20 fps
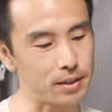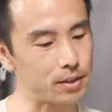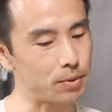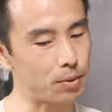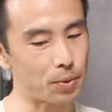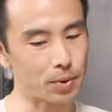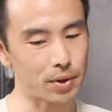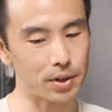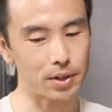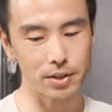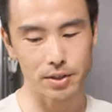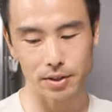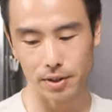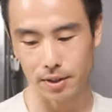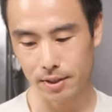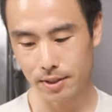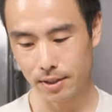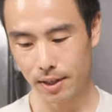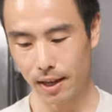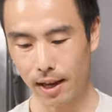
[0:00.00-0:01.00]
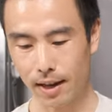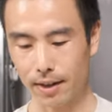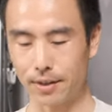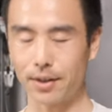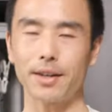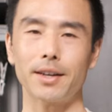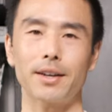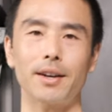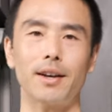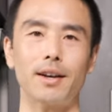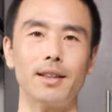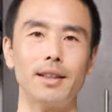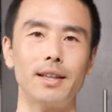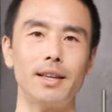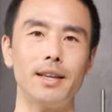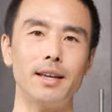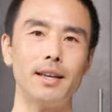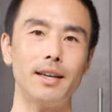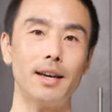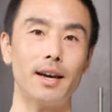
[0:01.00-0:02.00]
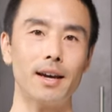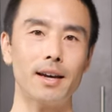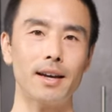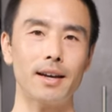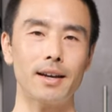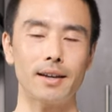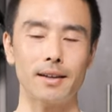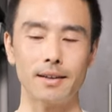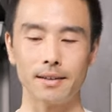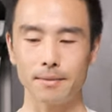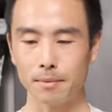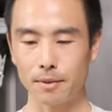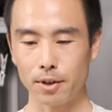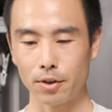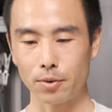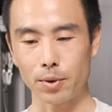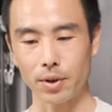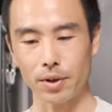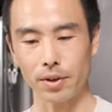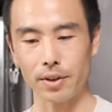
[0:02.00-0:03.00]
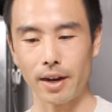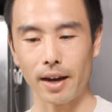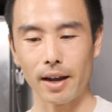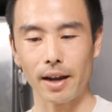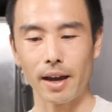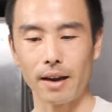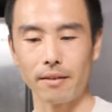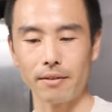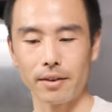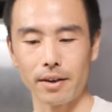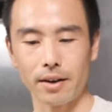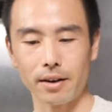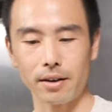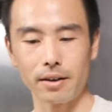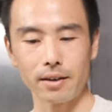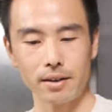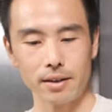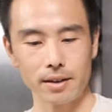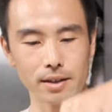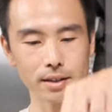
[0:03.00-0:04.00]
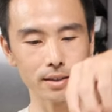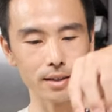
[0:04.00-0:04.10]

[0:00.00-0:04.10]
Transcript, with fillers: So what we're gonna do is cook it on the uh, grill that I have here.